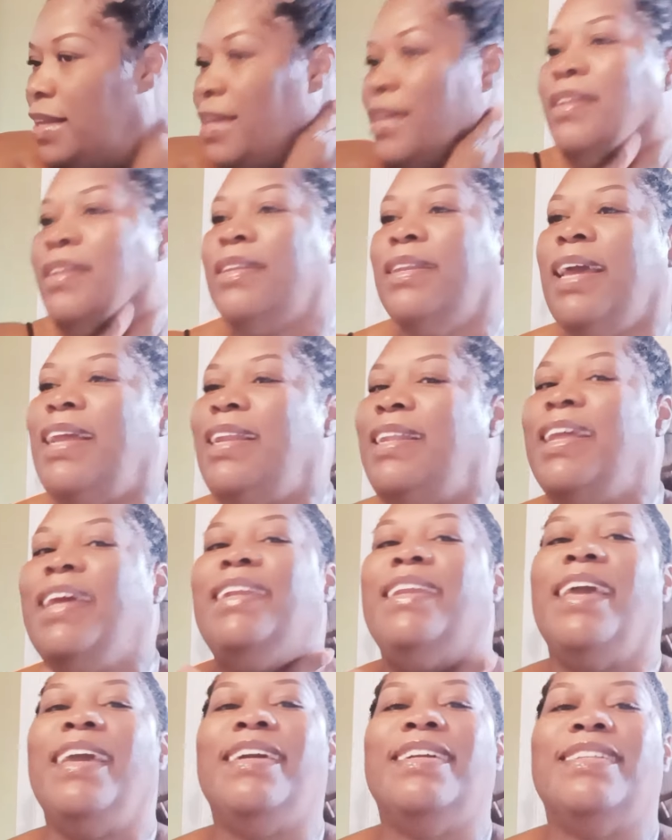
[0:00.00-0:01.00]
they think
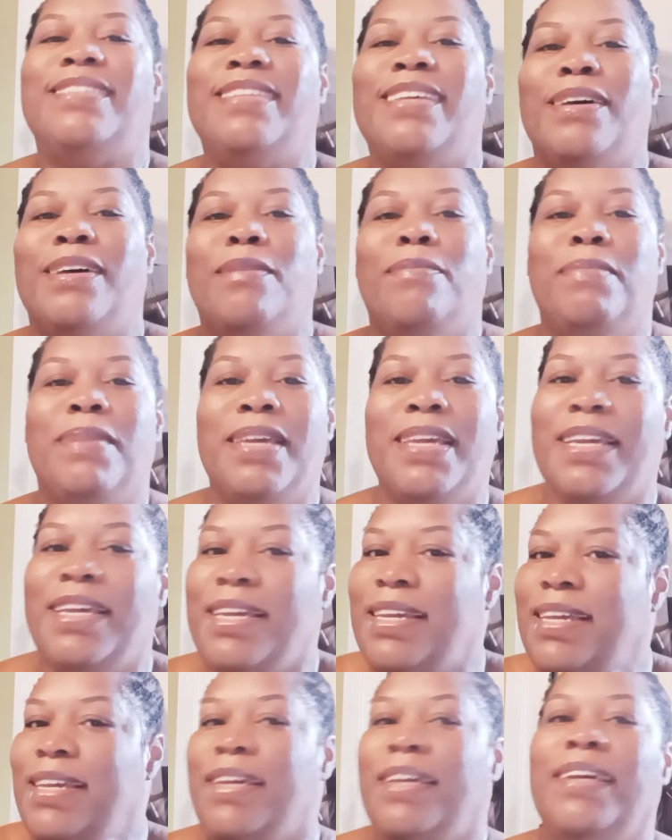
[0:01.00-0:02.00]
they could tell me
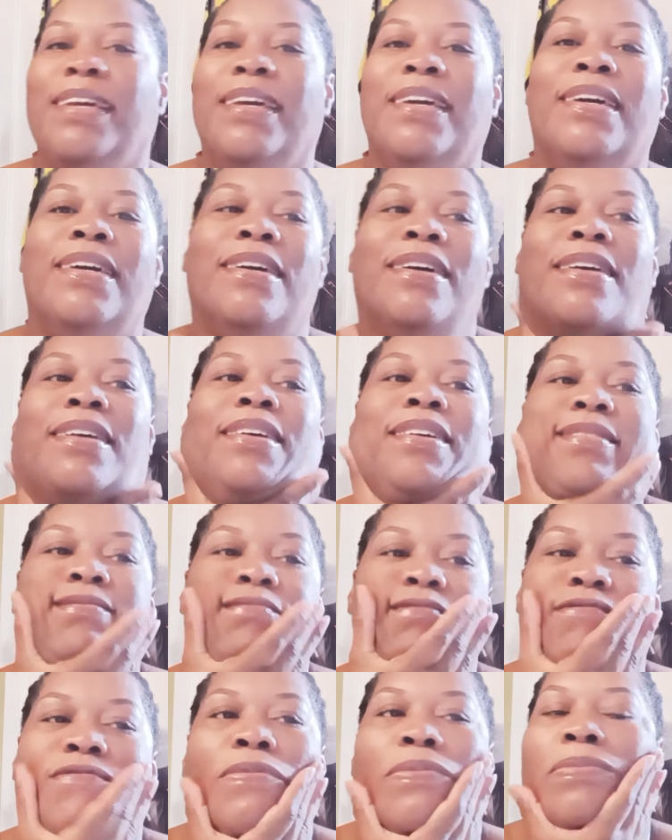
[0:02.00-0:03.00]

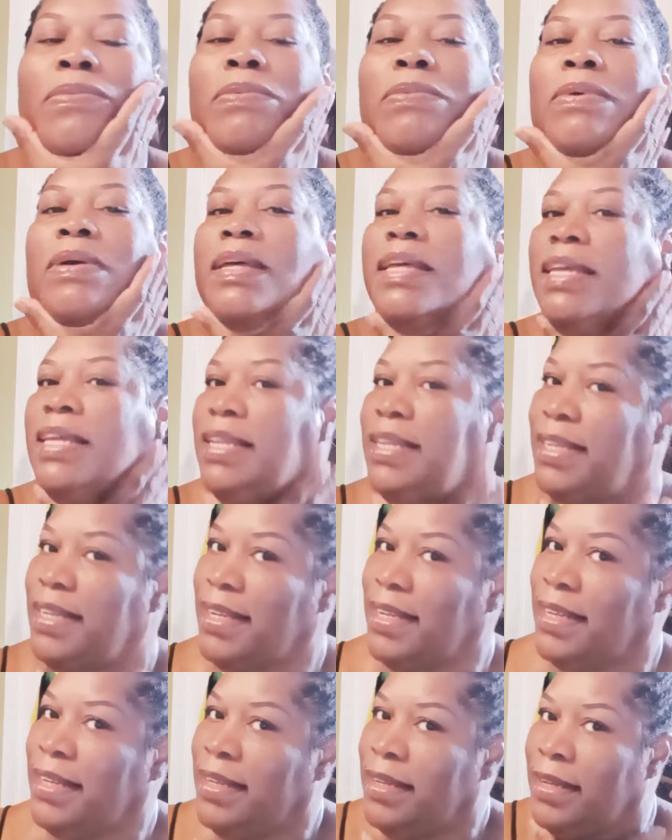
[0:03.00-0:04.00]
when
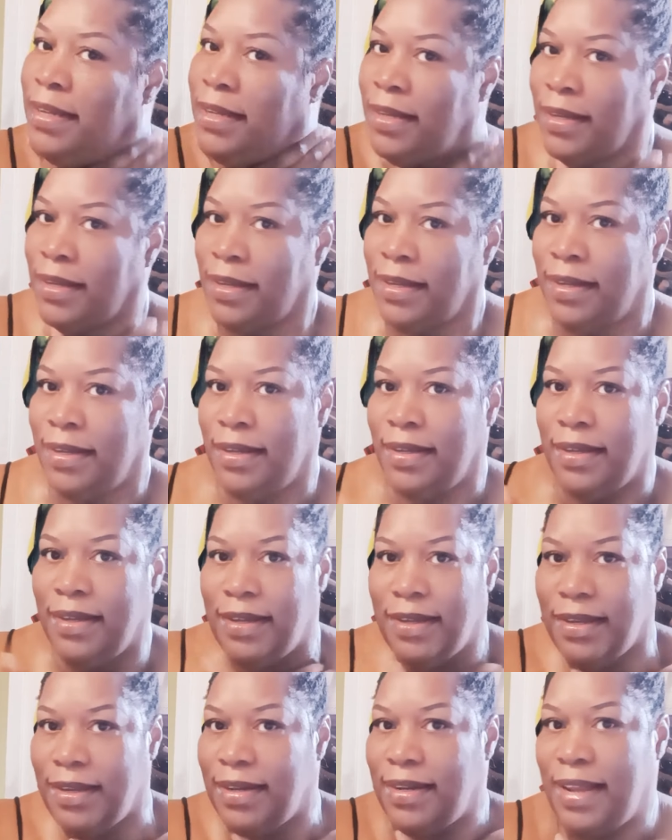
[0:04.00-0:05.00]

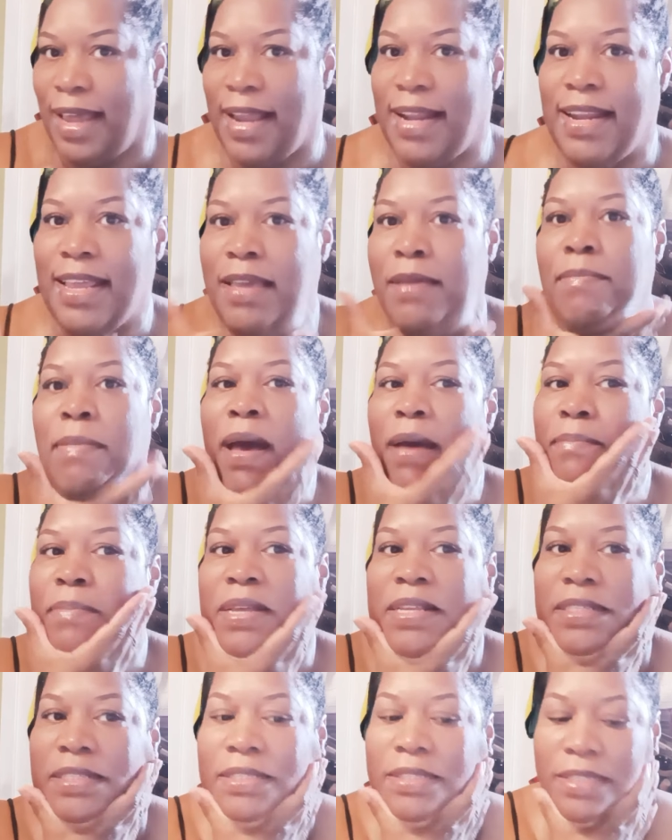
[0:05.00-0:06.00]
they need my
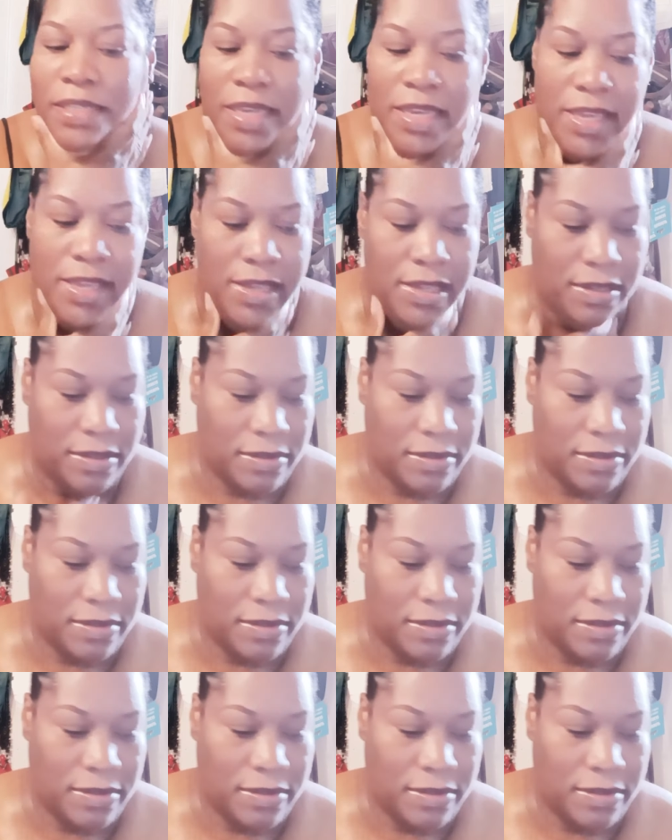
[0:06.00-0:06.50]
business again.